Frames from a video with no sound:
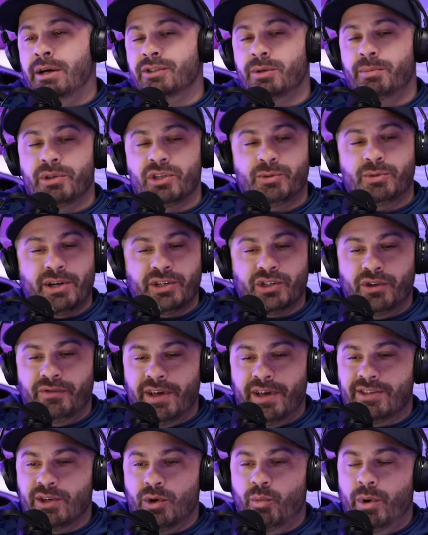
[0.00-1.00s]
some of the special
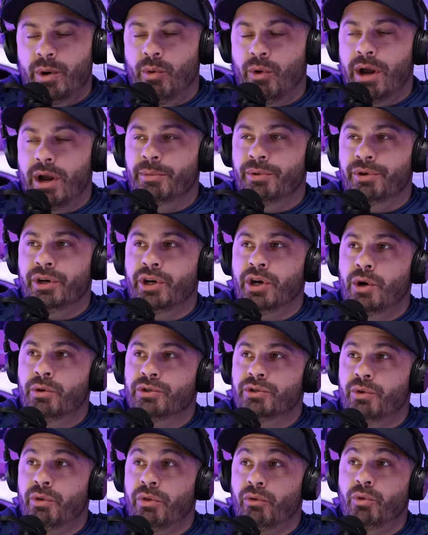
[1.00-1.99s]
events that we were able to go
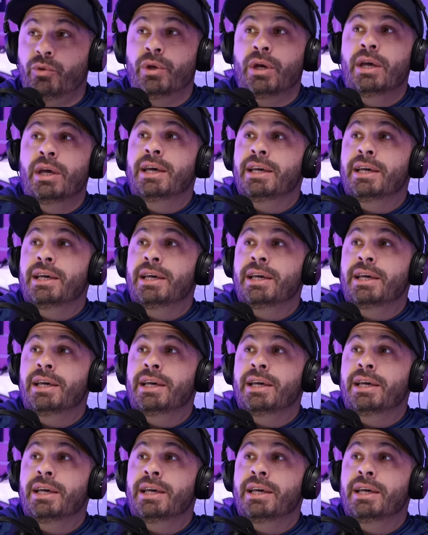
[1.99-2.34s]
to through